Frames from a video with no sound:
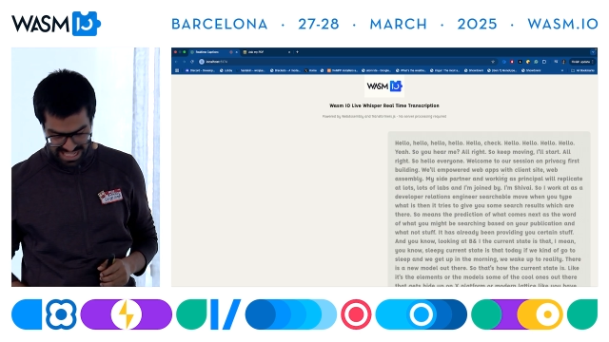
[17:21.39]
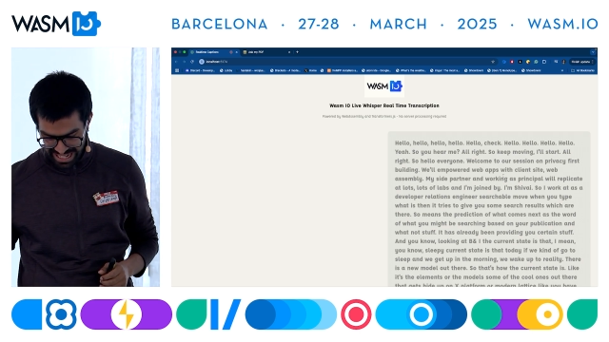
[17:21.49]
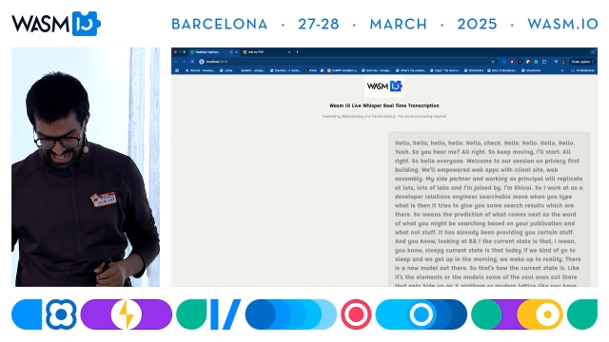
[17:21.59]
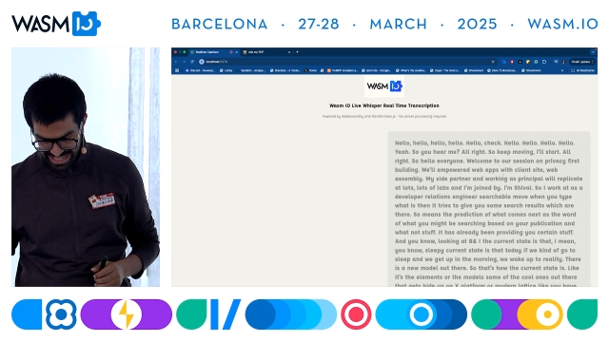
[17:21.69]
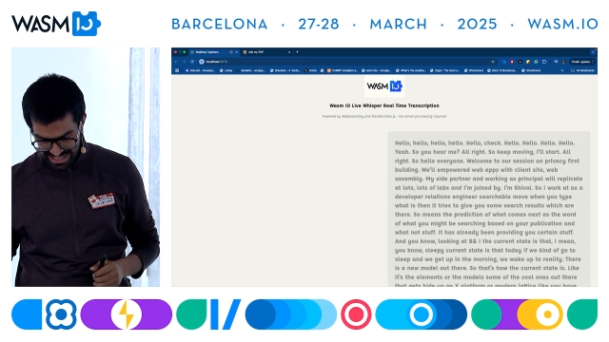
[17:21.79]

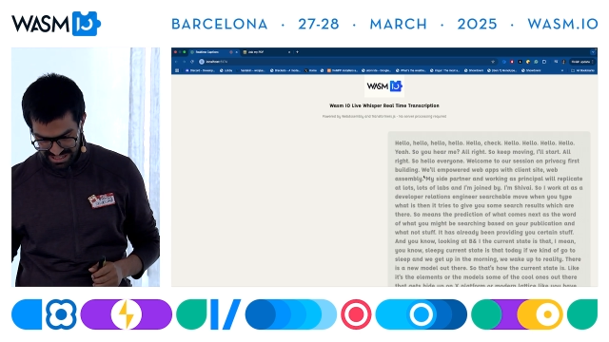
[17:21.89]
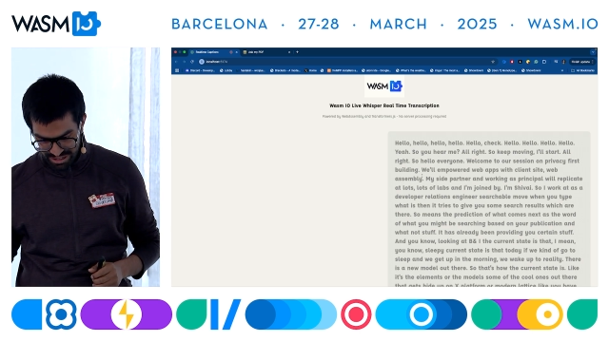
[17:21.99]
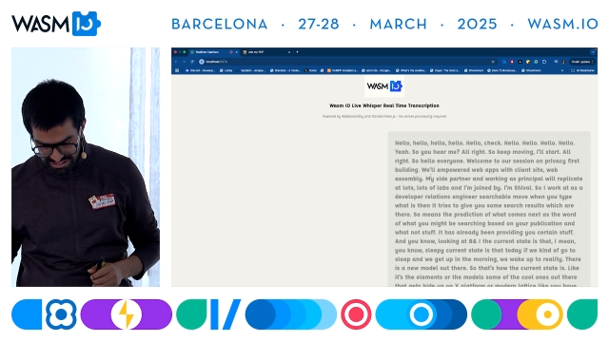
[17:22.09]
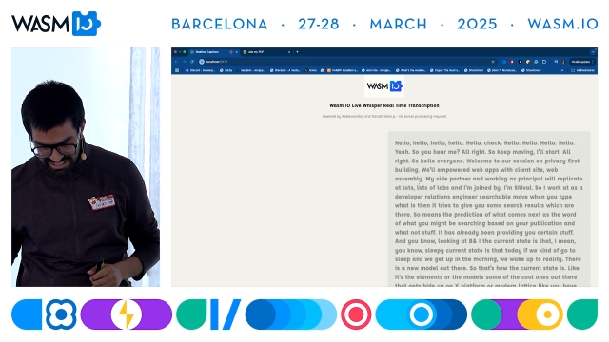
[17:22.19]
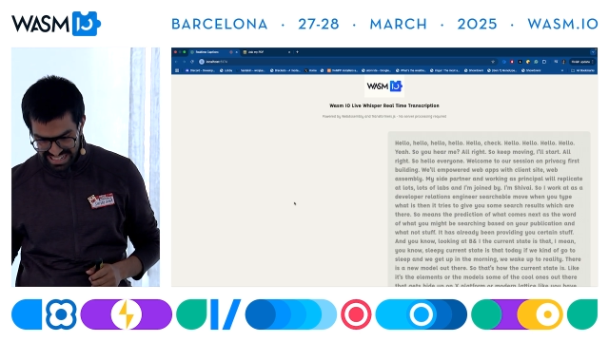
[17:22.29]
And
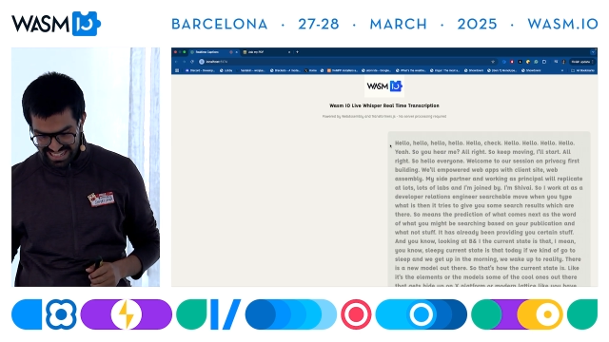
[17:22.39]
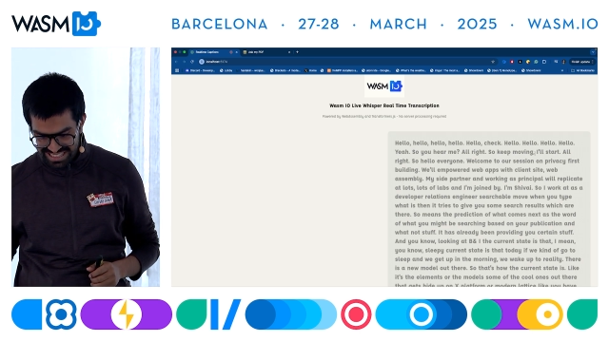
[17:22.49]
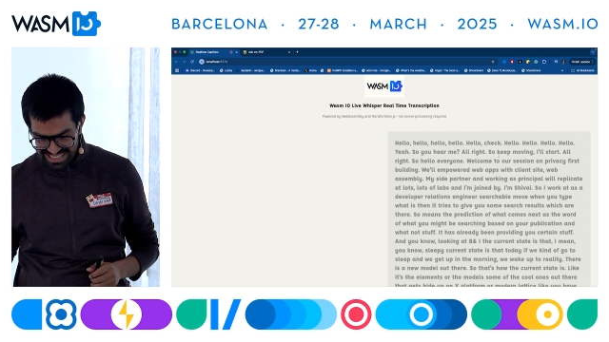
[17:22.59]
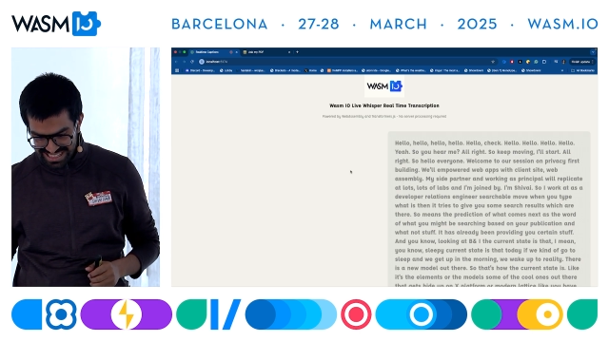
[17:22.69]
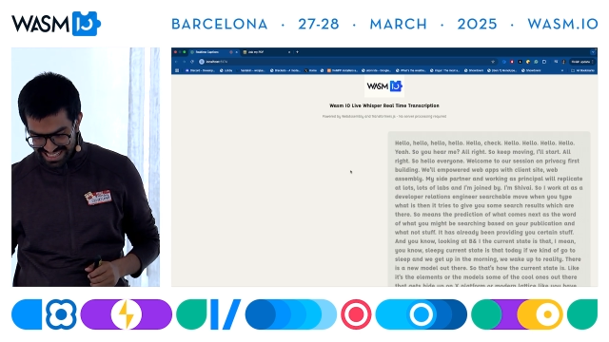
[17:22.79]
looks
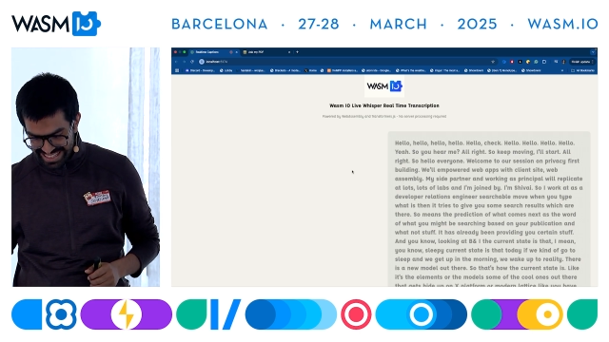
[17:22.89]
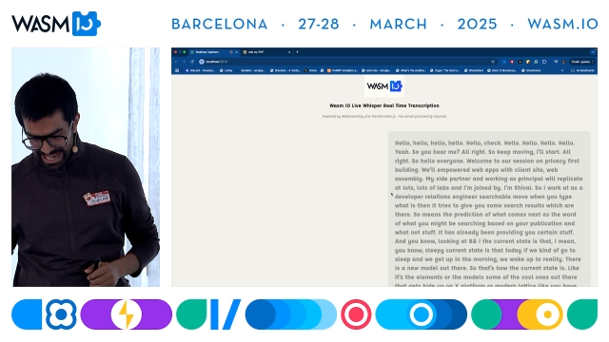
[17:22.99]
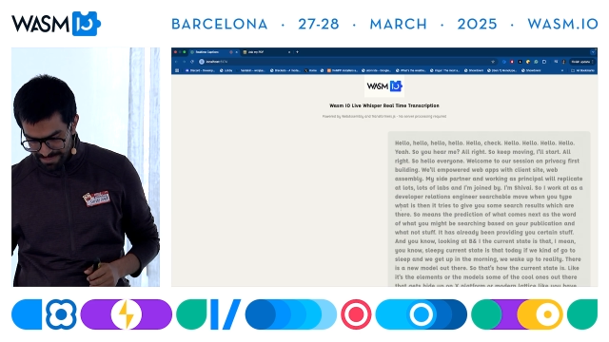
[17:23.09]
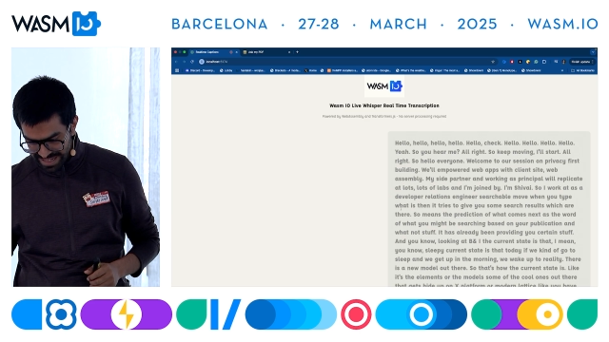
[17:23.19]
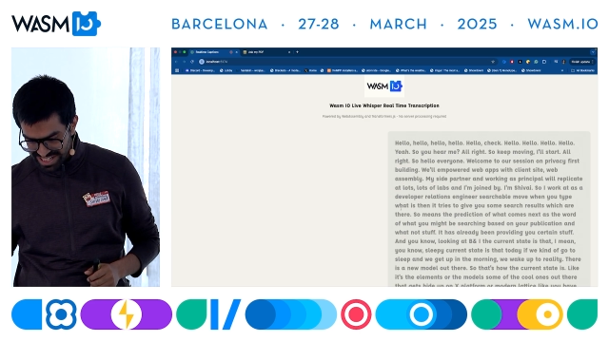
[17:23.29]
like the
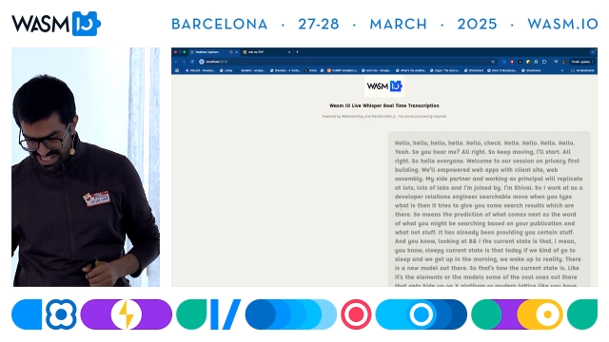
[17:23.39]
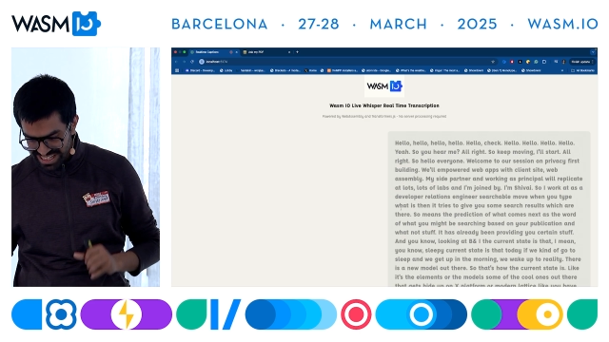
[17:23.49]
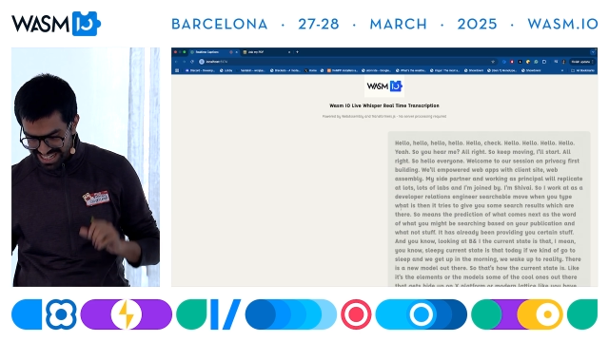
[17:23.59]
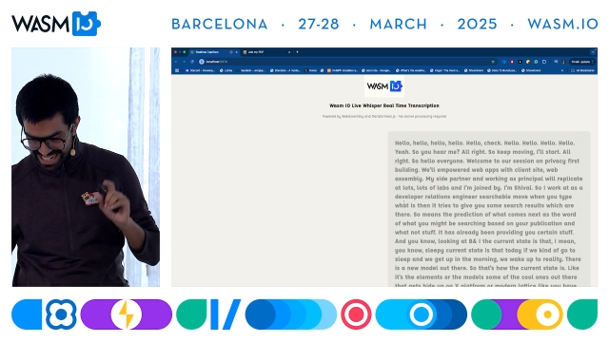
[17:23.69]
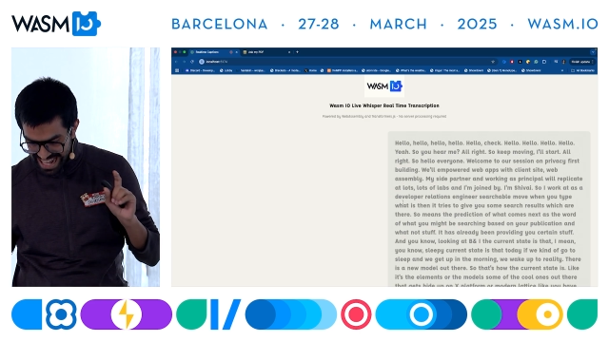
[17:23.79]
application
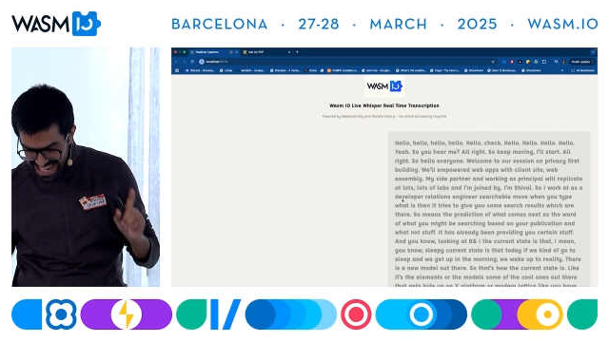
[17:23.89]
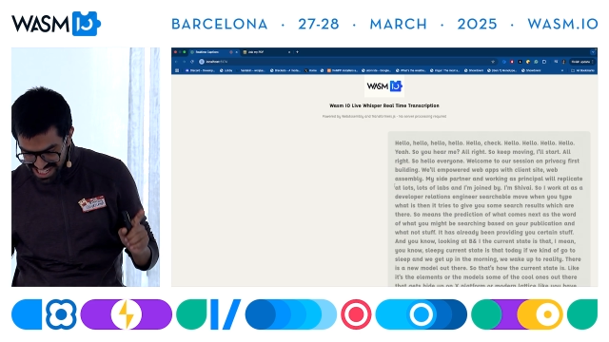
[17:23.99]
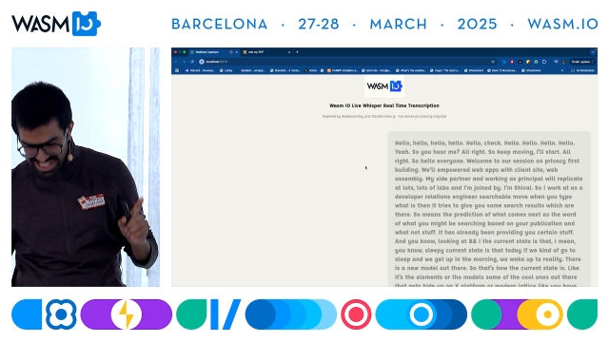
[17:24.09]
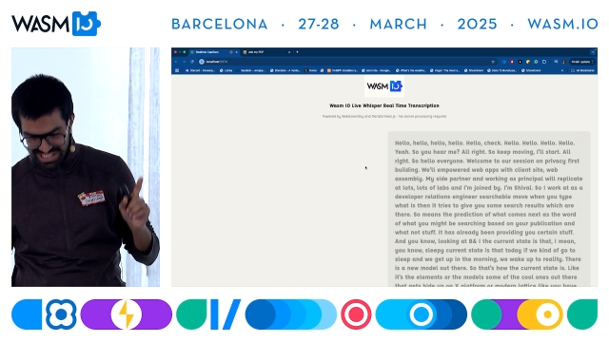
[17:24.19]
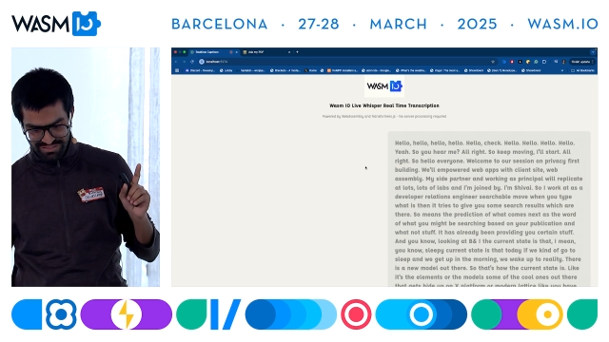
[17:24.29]
crashed,